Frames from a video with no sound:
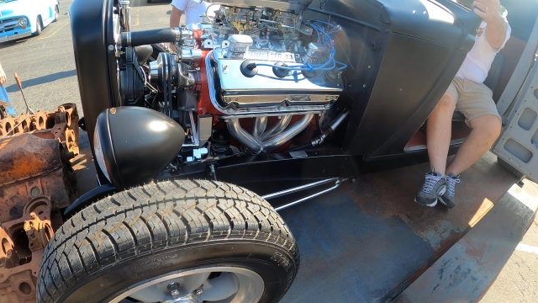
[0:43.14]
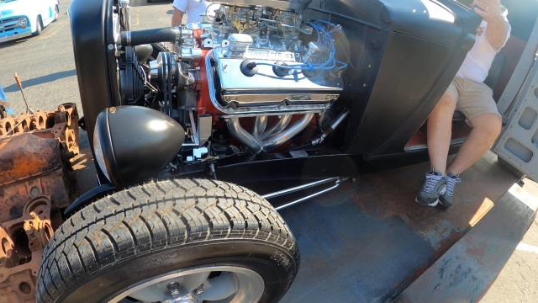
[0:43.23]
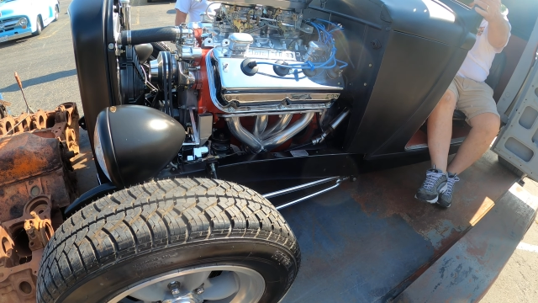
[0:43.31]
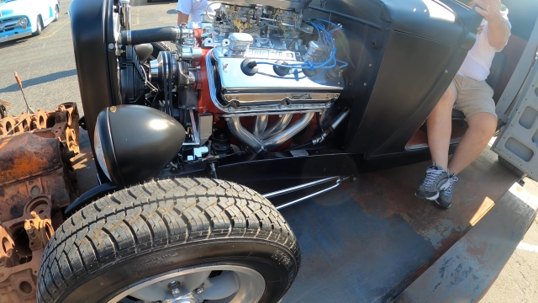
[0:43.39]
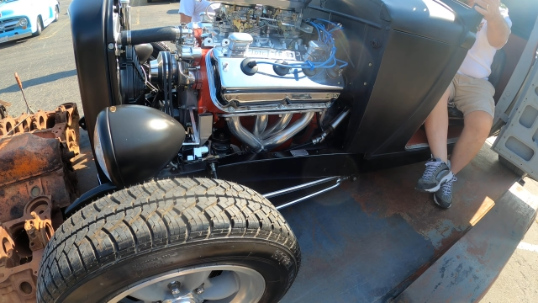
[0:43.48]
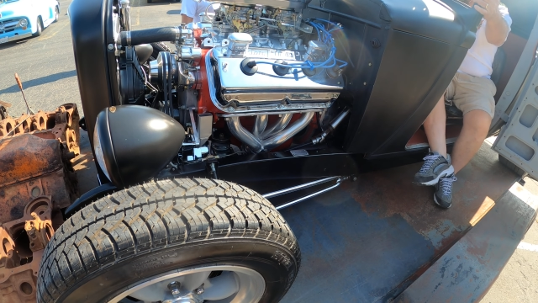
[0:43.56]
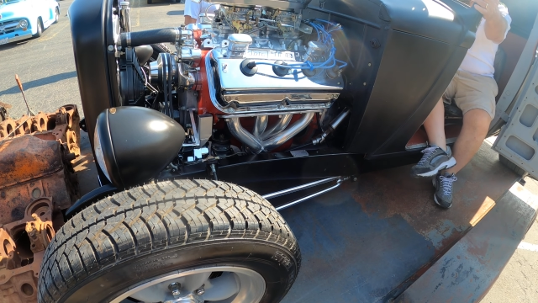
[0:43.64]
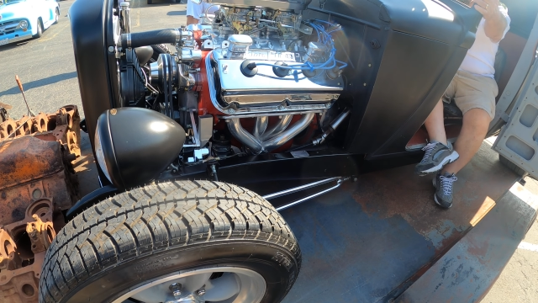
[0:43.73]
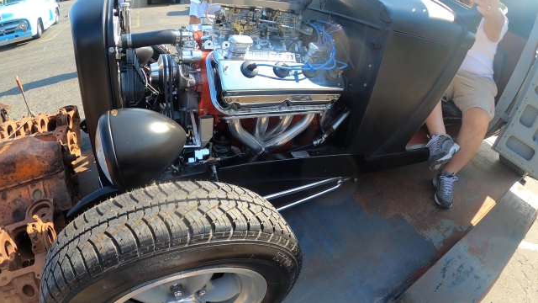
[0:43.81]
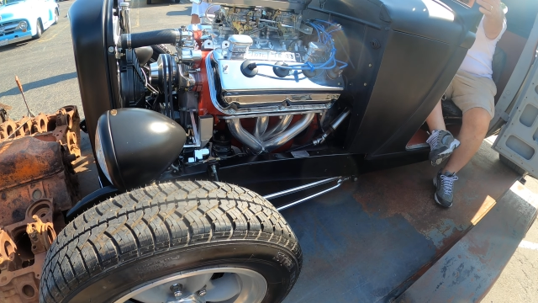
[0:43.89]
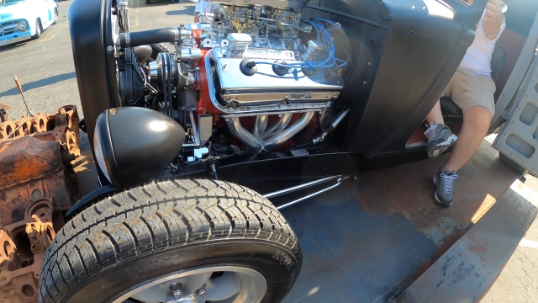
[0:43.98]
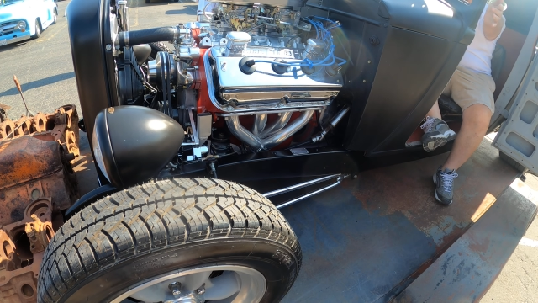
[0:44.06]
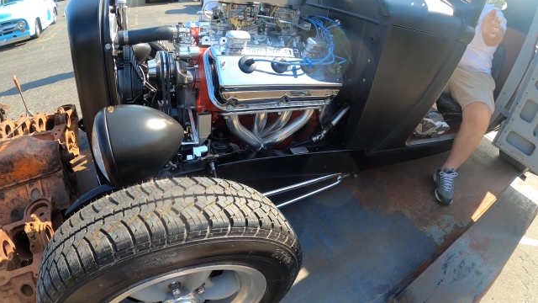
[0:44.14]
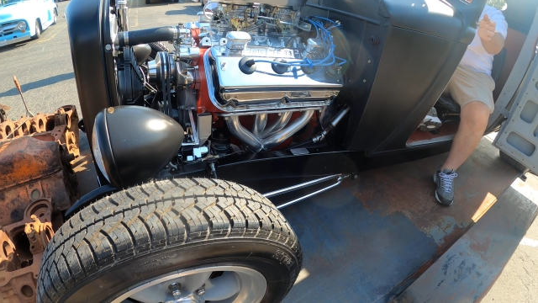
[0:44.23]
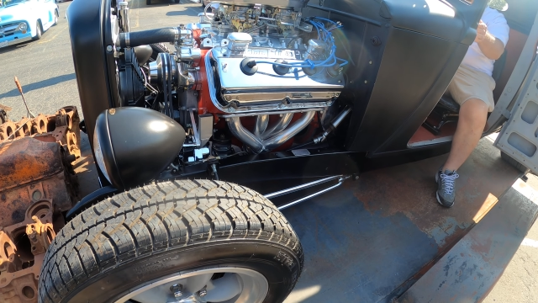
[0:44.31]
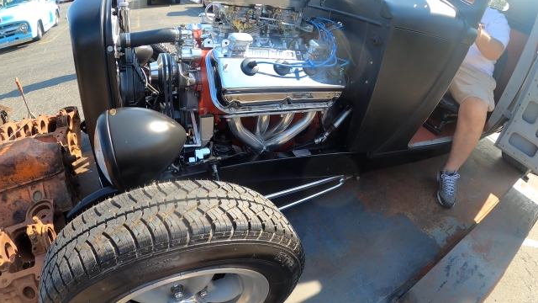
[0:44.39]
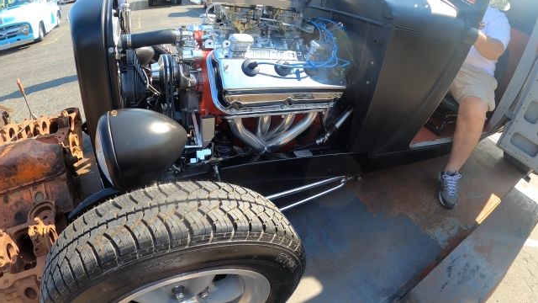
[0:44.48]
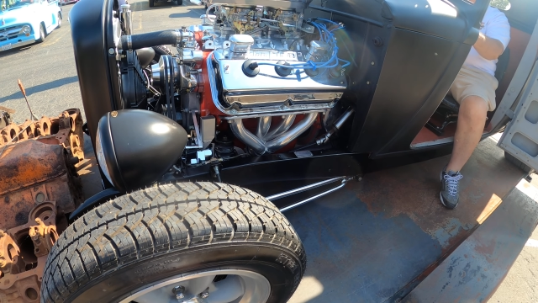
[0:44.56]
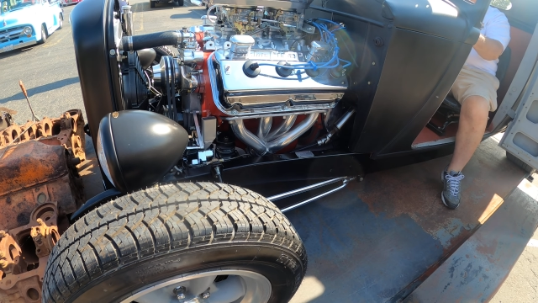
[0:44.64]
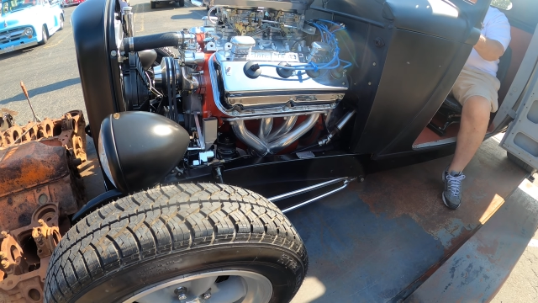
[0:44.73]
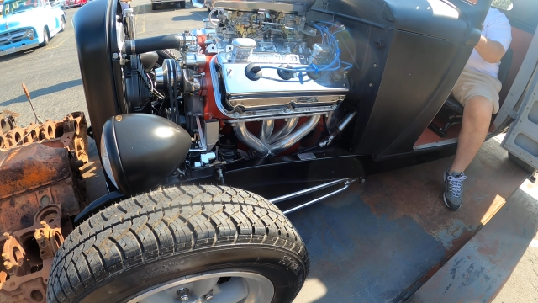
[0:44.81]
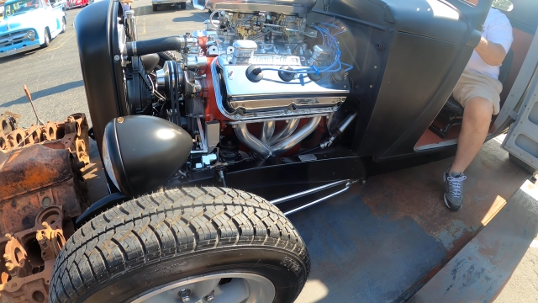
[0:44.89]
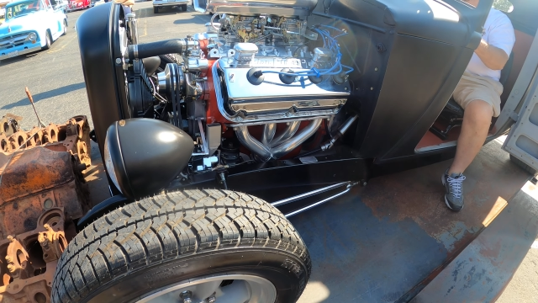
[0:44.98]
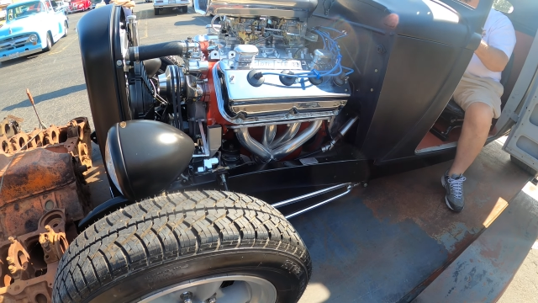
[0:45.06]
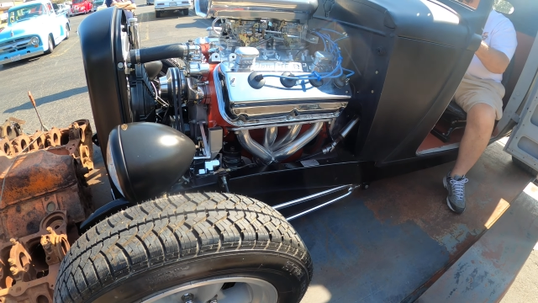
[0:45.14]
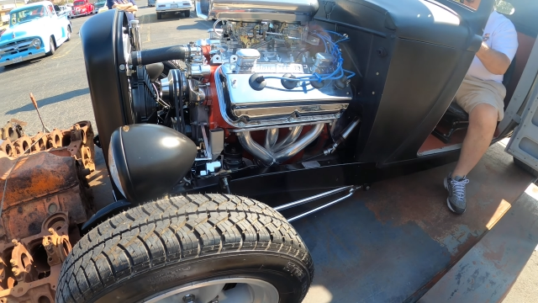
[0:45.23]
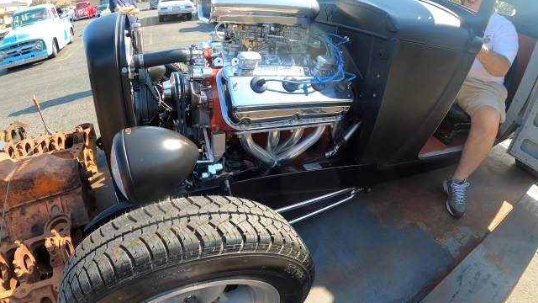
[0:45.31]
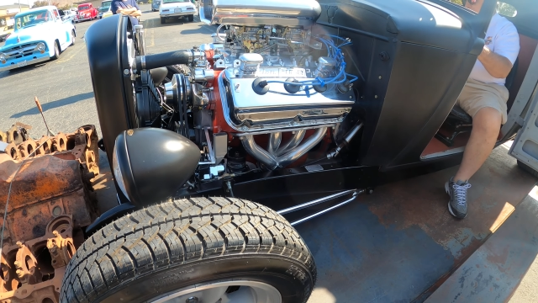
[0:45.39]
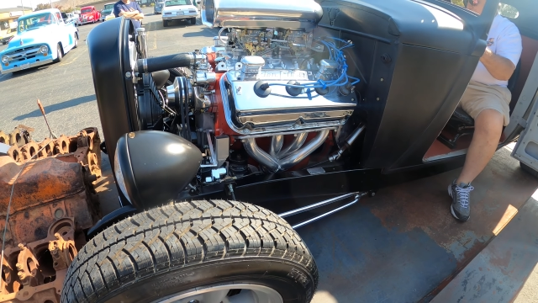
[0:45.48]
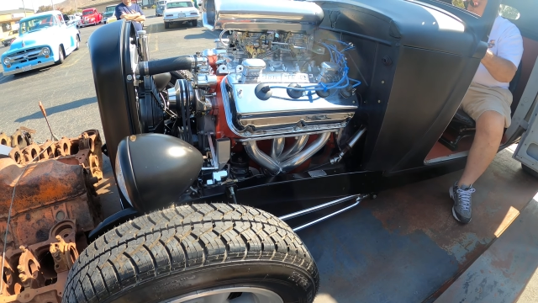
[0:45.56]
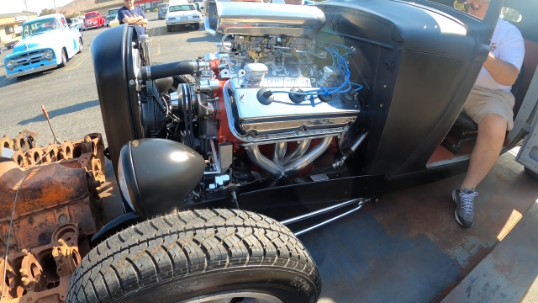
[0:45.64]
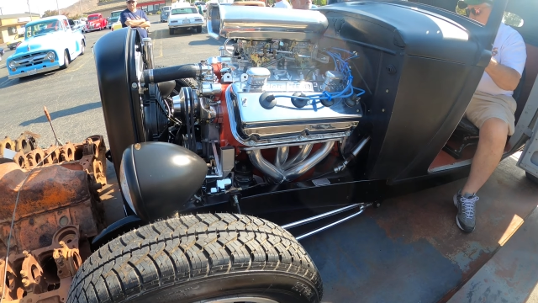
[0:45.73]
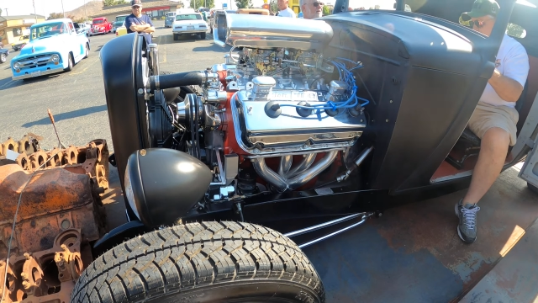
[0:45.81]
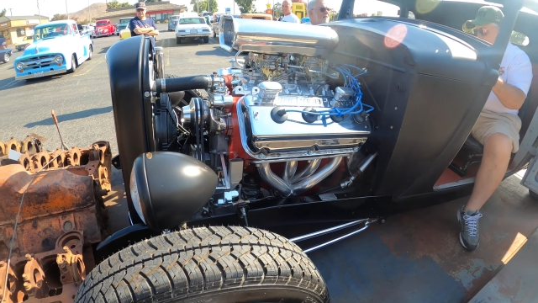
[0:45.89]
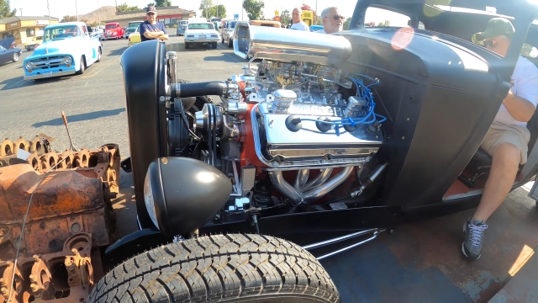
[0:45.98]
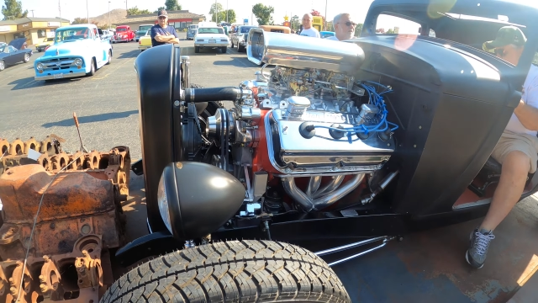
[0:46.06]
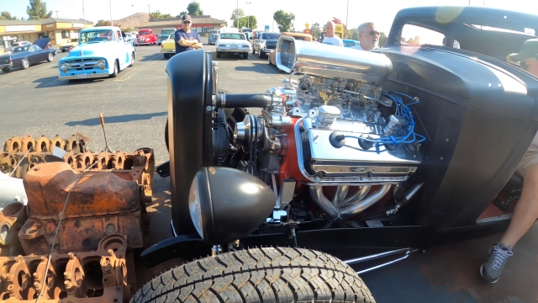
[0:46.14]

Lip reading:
No face is visible, so there are no lips to read.